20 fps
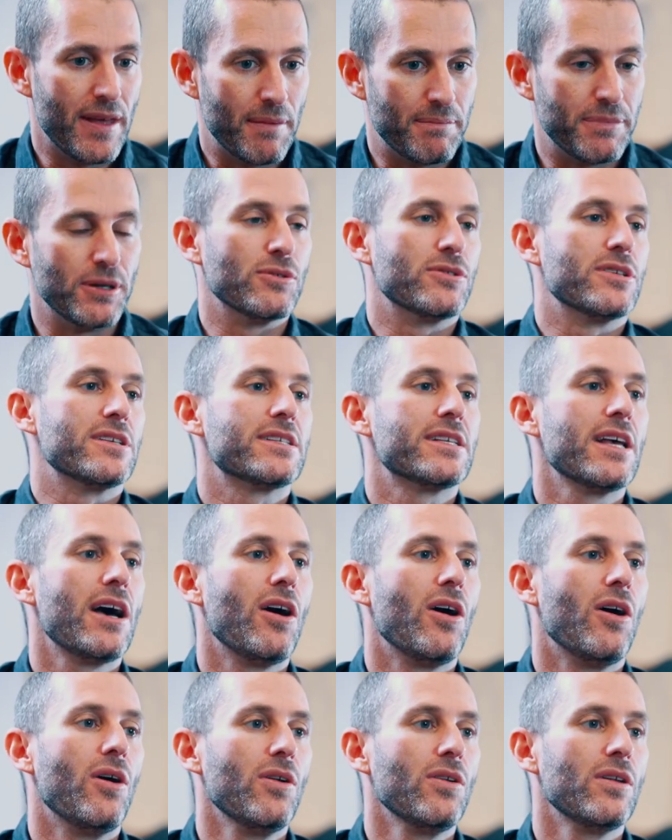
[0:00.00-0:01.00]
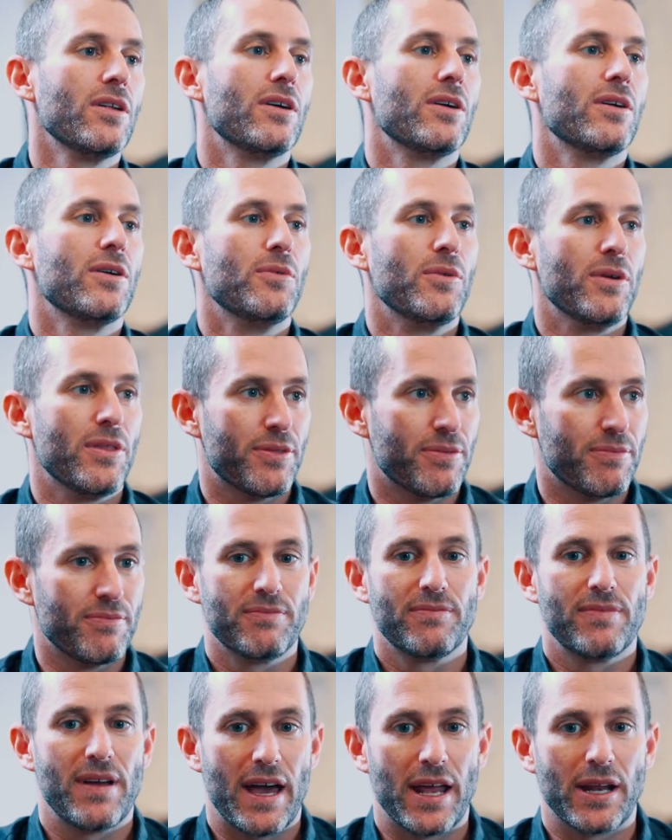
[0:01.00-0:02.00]
build to sell with
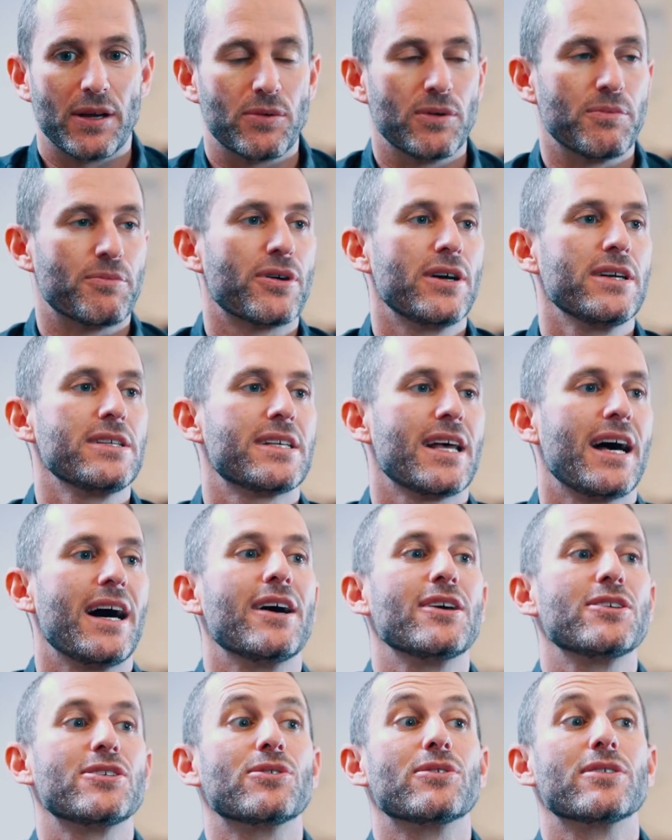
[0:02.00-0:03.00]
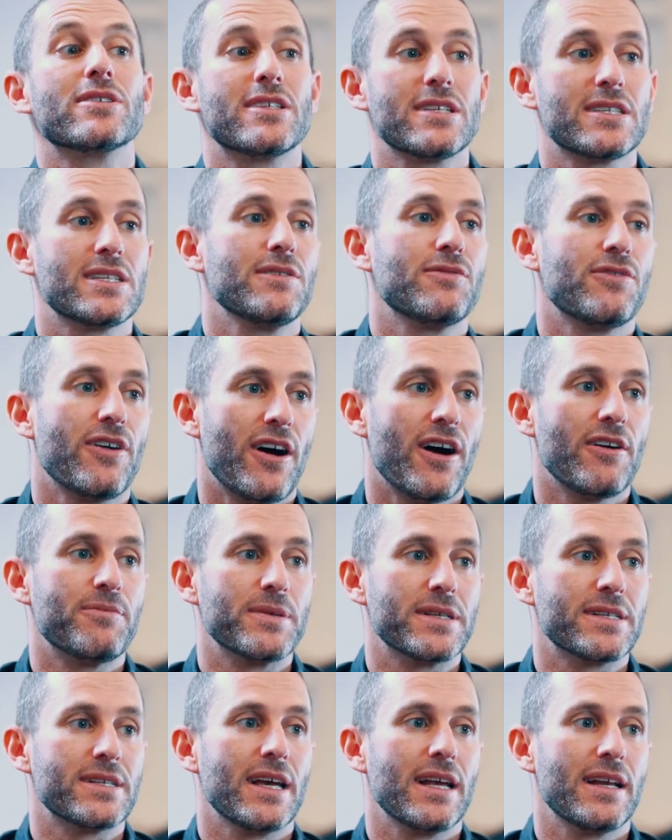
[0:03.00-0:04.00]
adequate pre-sales, you're at
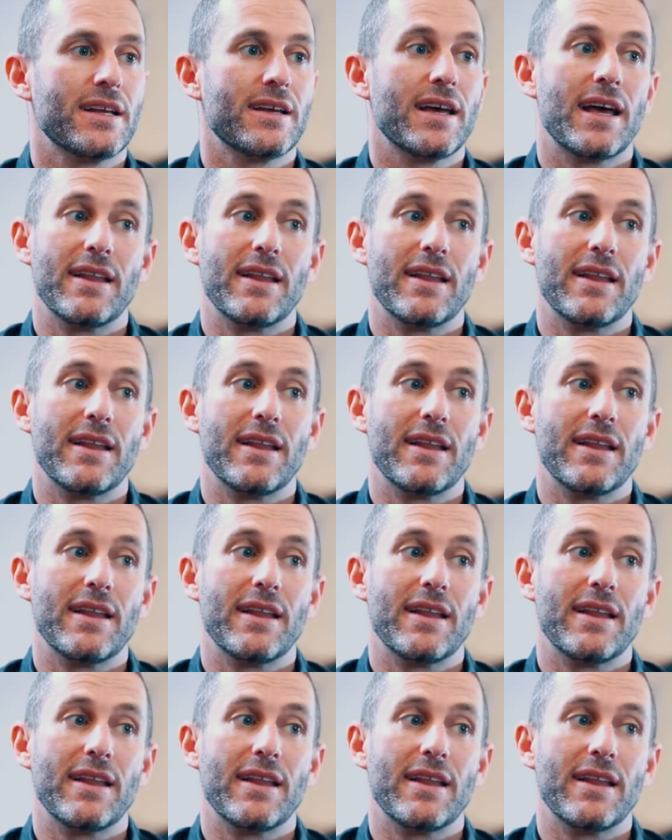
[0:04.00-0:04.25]
65%.